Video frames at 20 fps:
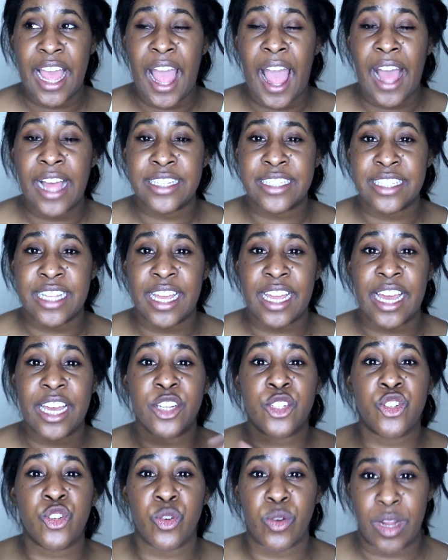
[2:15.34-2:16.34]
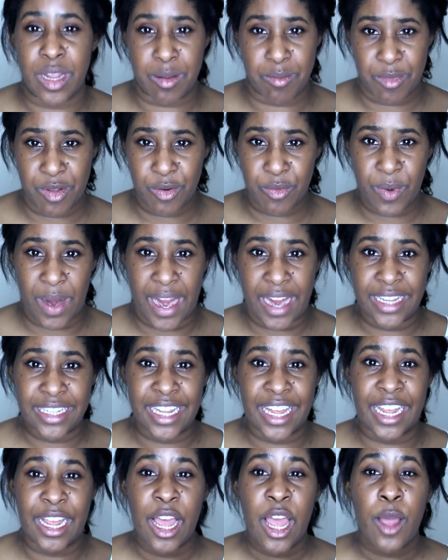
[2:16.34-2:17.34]
as a dream, right?
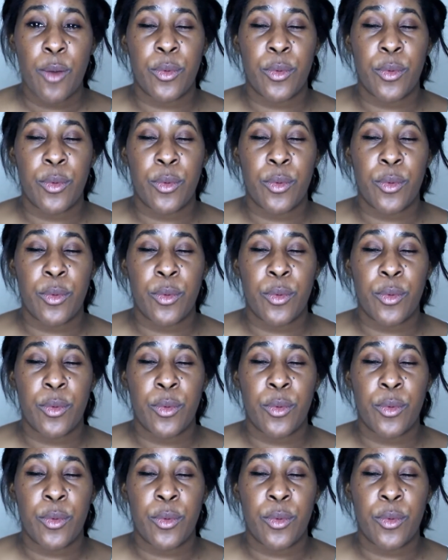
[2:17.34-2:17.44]
Like